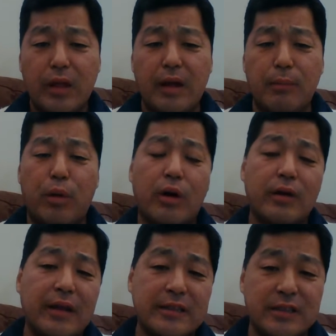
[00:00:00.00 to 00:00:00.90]
and part
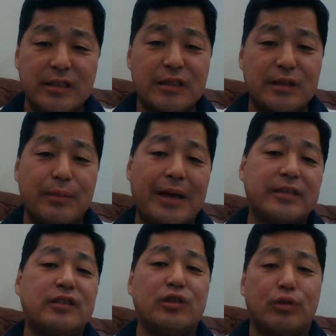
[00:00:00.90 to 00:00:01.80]
of that system
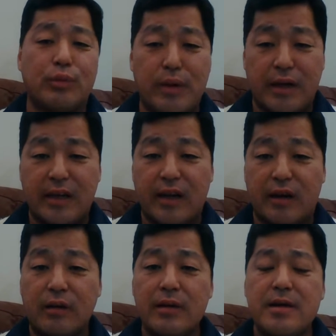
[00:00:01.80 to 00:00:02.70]
has to do with
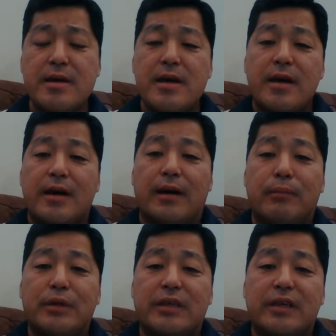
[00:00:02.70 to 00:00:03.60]
Medicare,
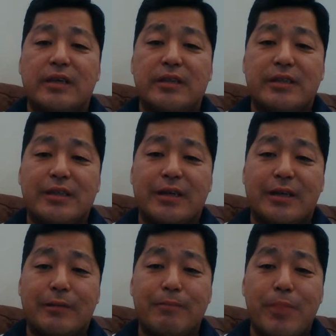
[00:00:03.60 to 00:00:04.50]
because
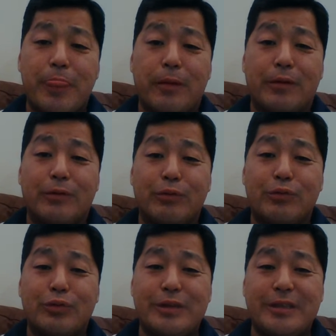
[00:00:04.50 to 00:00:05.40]
the
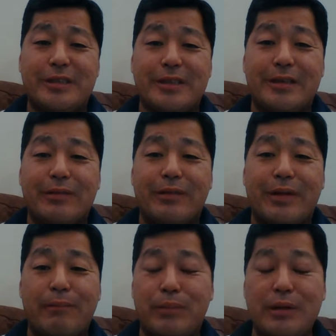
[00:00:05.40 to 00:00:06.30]
reason,
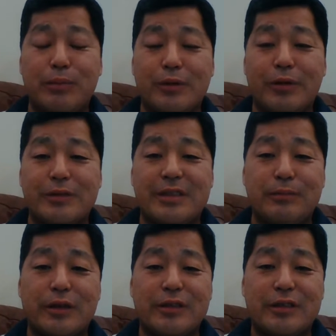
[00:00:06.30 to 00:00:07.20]
and people don't seem
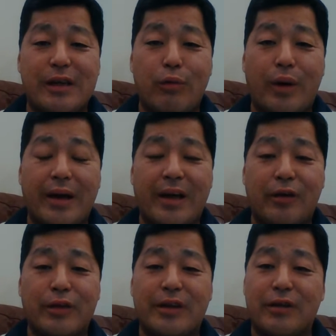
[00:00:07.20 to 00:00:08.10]
to understand why
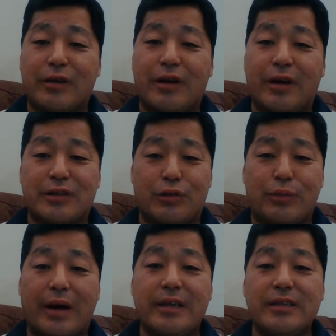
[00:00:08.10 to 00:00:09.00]
healthcare costs are
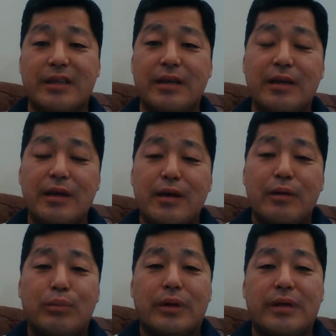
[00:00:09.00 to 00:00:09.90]
rising.
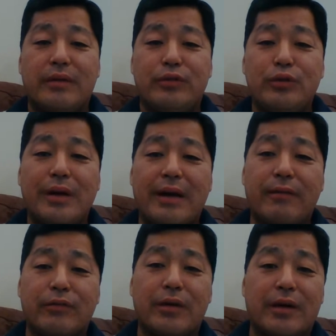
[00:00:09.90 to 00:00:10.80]
But if you
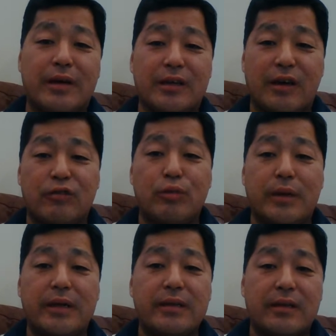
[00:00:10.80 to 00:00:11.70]
have a
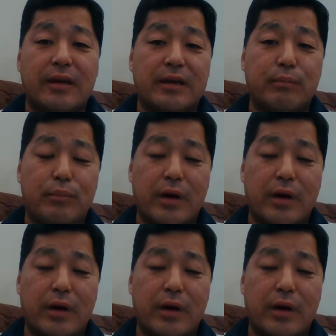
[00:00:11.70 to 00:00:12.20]
government like